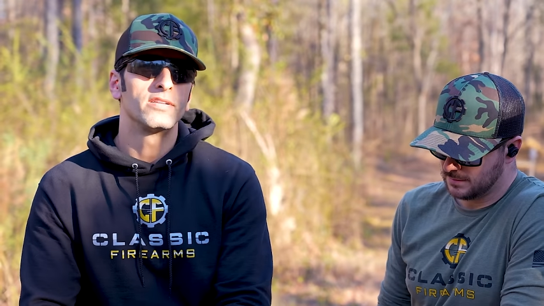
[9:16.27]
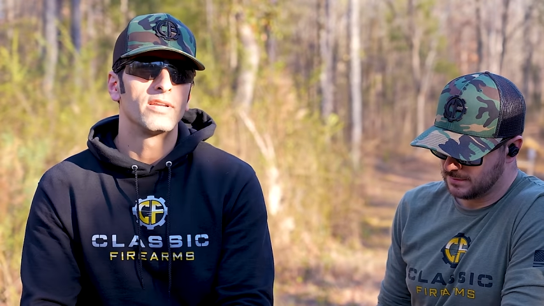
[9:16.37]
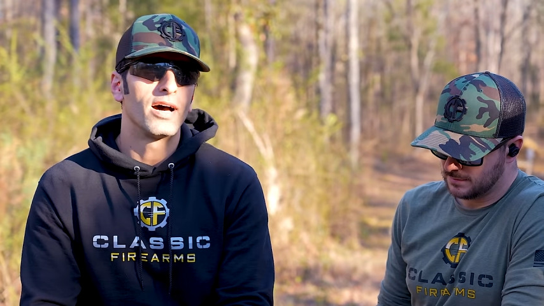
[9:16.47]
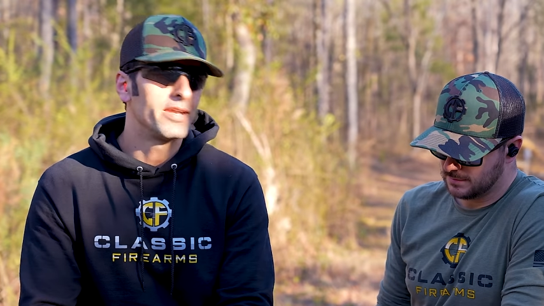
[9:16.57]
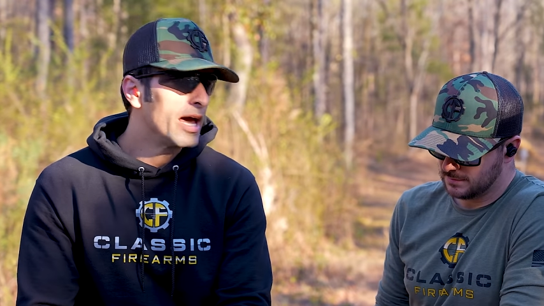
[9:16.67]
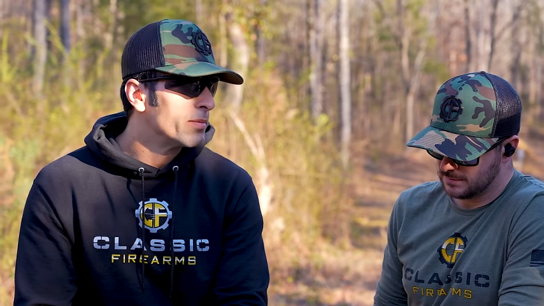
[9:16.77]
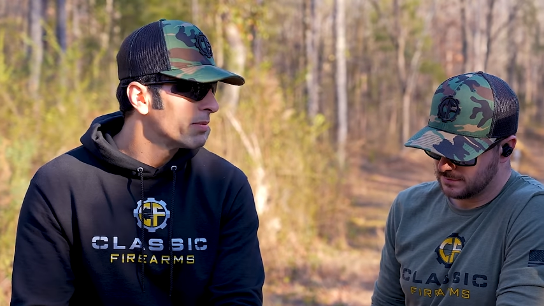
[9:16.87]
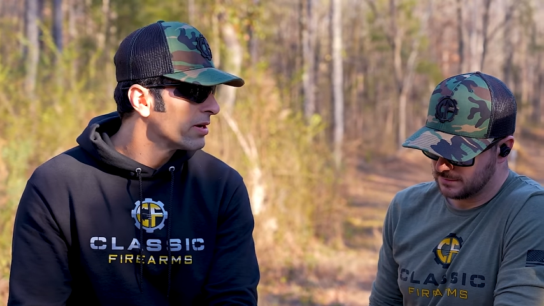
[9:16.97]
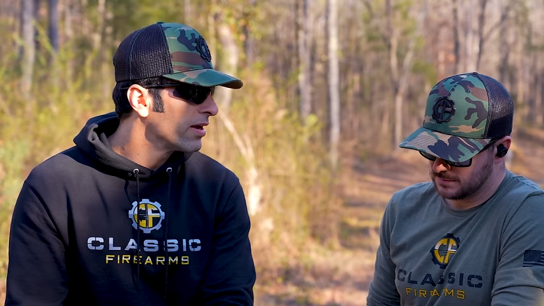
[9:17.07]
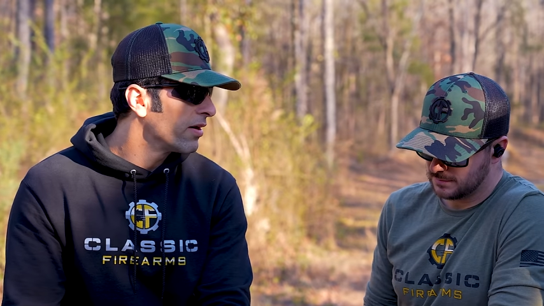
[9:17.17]
Speaker 1: in
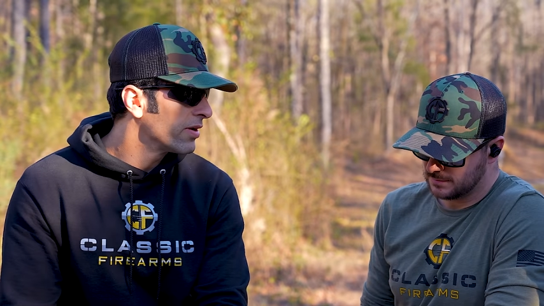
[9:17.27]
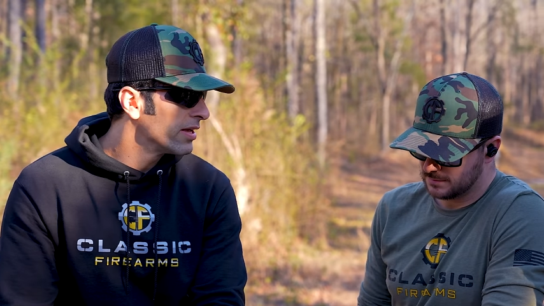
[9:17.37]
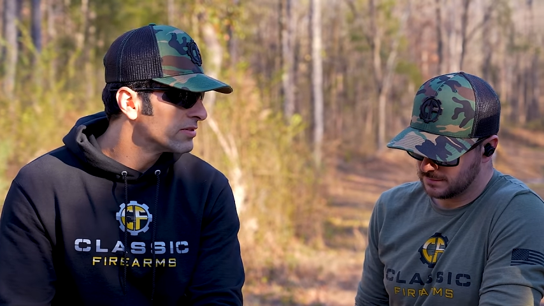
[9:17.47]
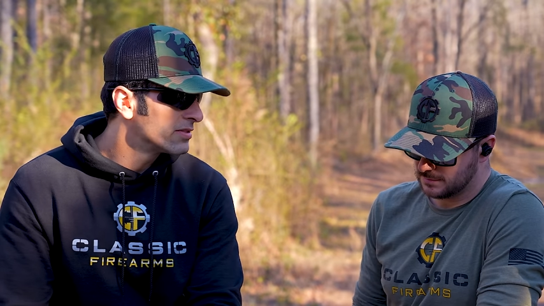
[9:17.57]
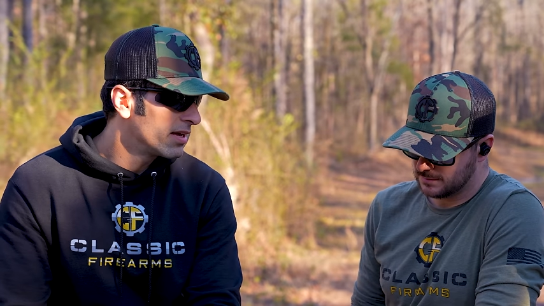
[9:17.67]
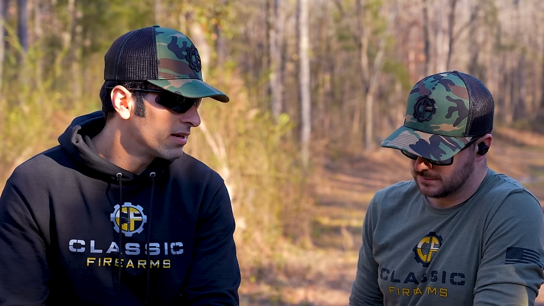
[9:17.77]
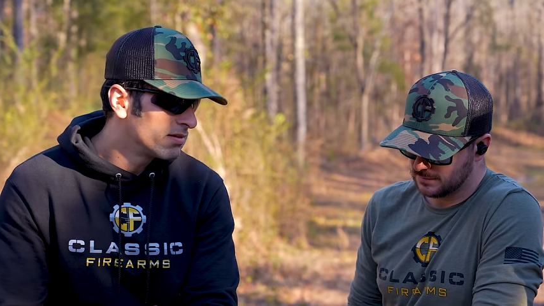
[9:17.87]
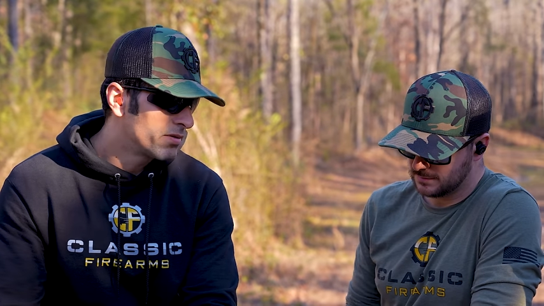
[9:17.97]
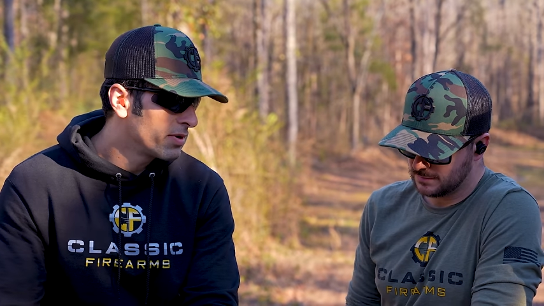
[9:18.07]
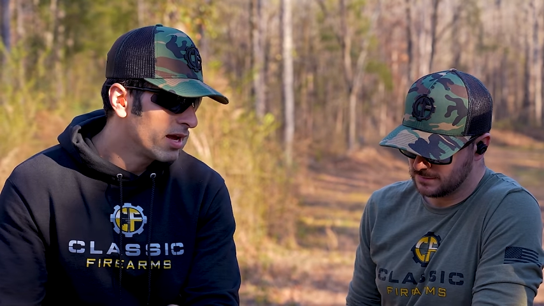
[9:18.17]
9mm uh, nowadays than
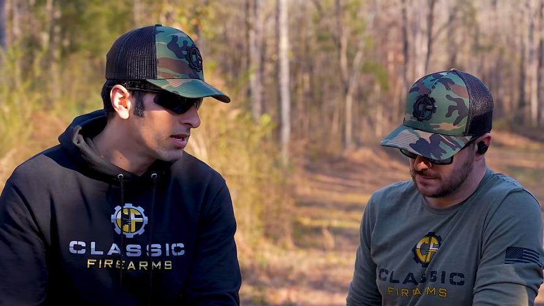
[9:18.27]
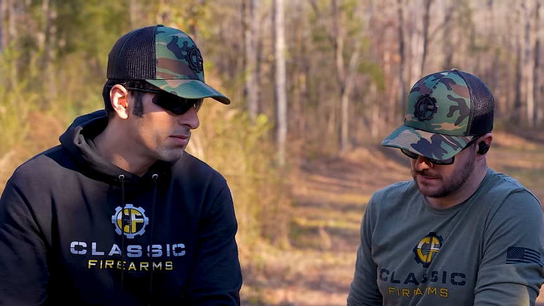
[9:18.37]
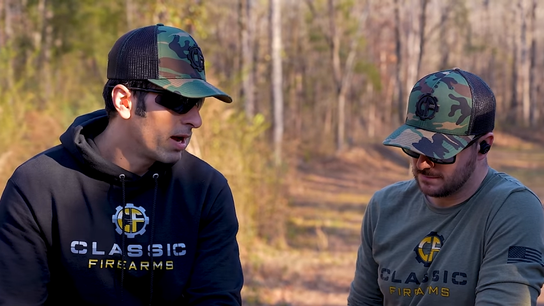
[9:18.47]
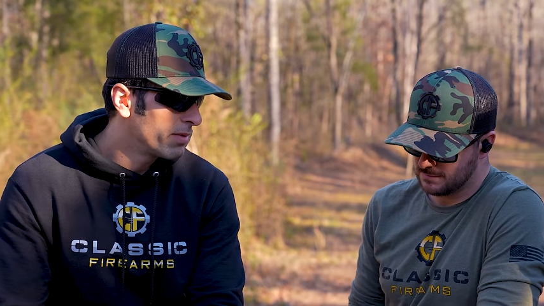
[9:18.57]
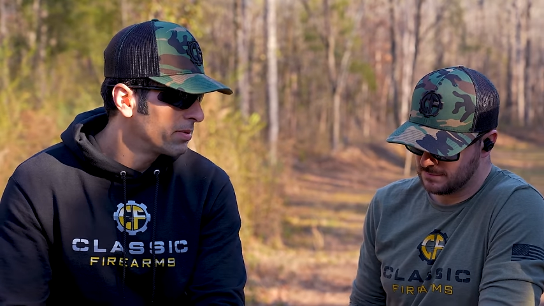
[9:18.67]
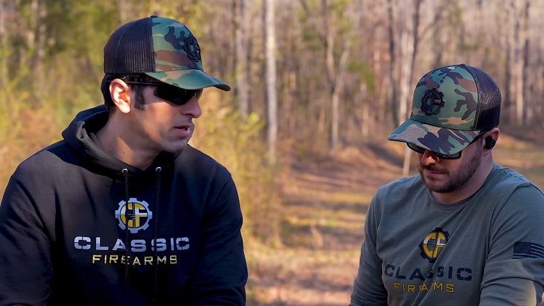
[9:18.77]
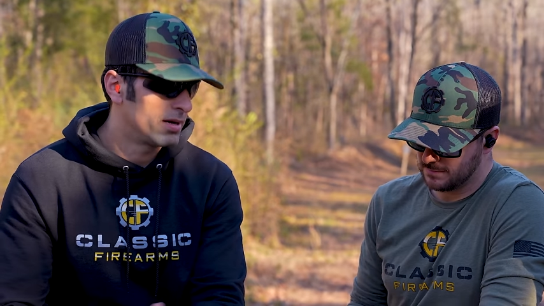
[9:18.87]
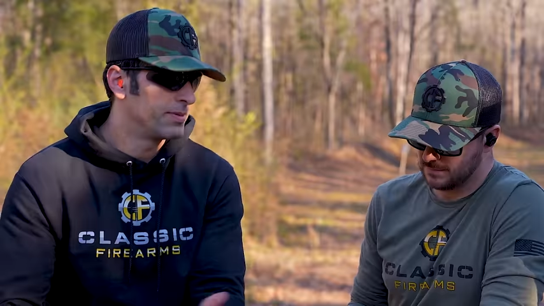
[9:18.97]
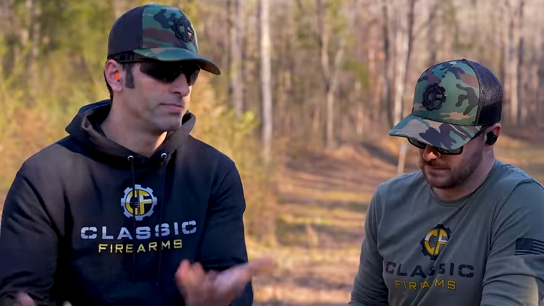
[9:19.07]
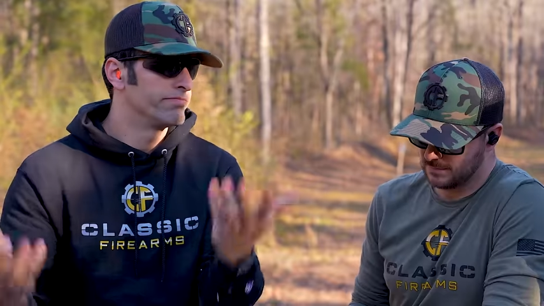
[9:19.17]
380 in my opinion.
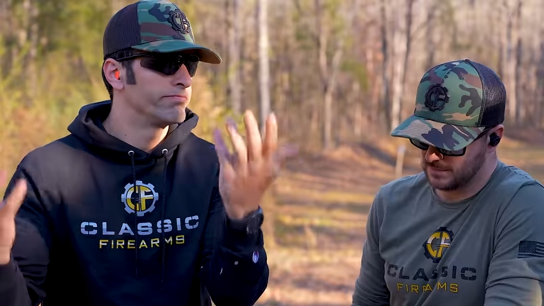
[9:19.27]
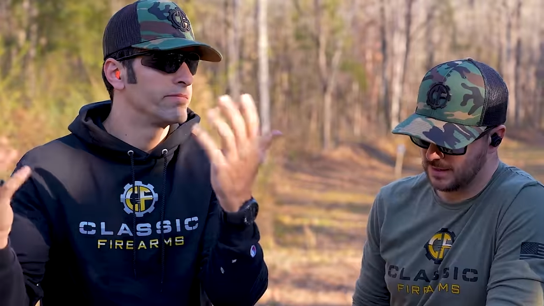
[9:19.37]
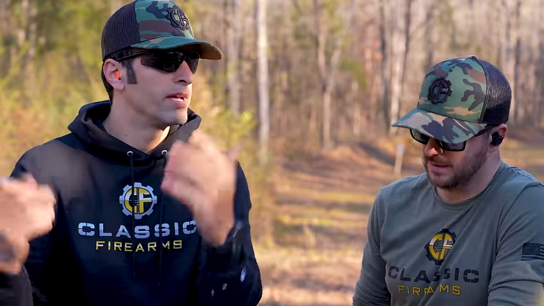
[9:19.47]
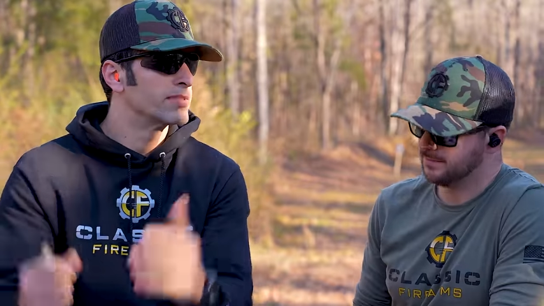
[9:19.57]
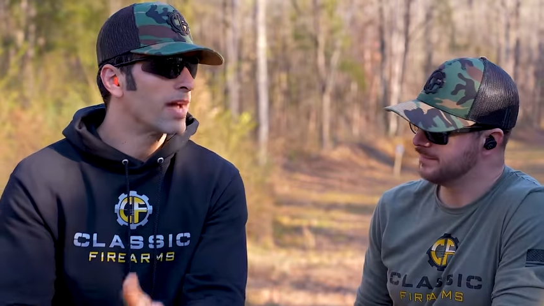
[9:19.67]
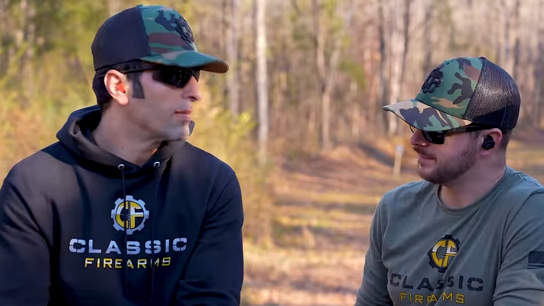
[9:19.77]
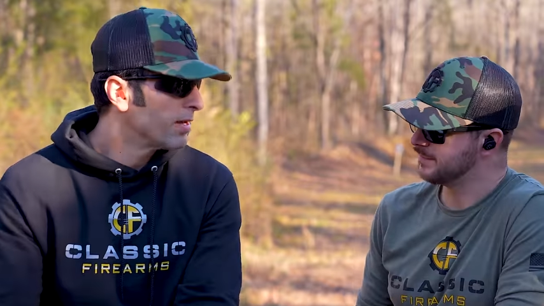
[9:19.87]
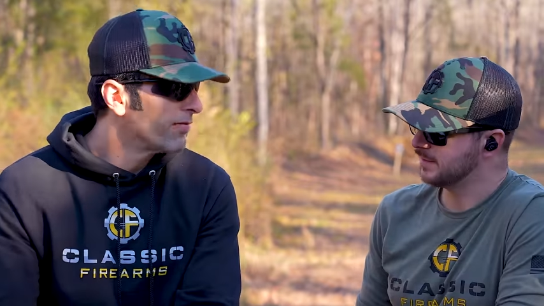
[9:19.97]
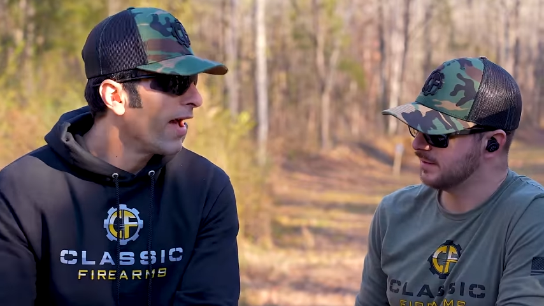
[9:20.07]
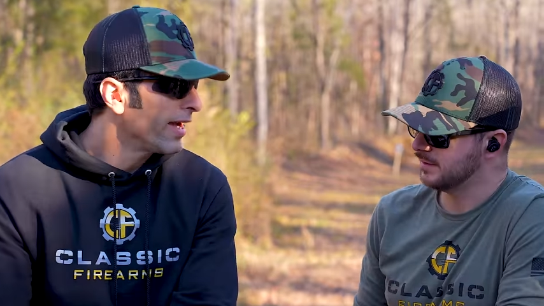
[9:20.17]
I mean, yeah. it's got to be
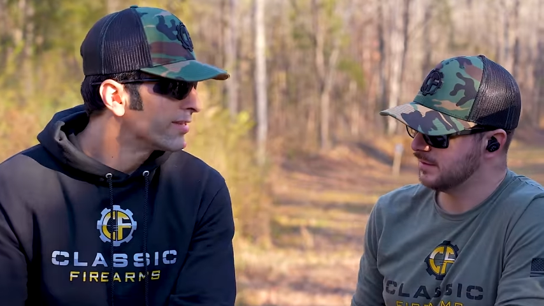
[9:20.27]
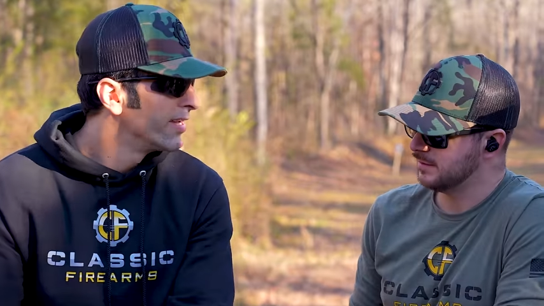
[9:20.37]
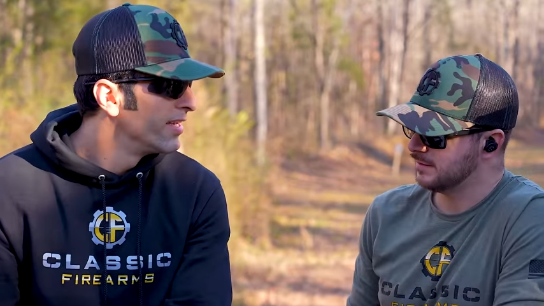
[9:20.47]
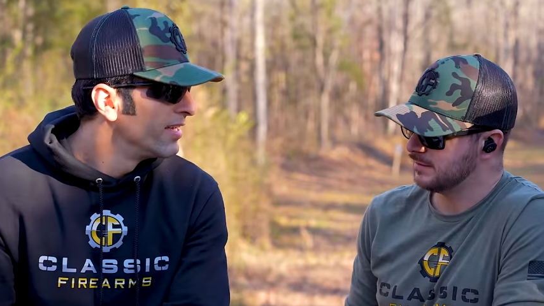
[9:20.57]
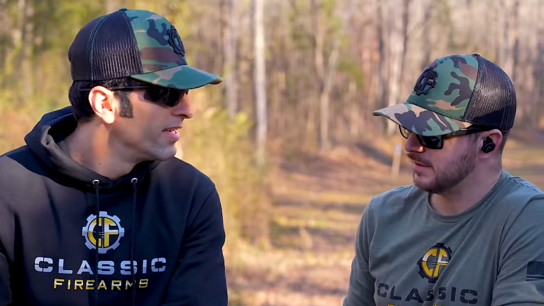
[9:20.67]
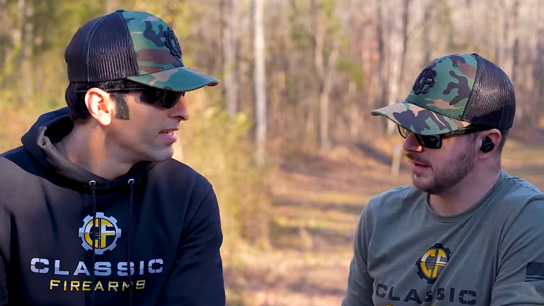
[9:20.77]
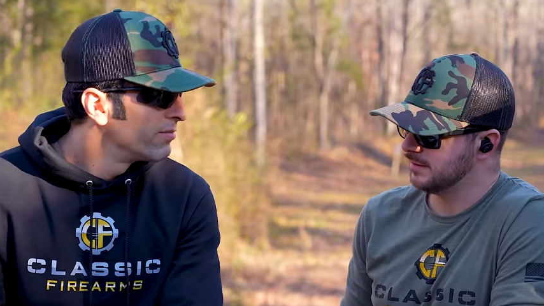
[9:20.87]
a fact. Right.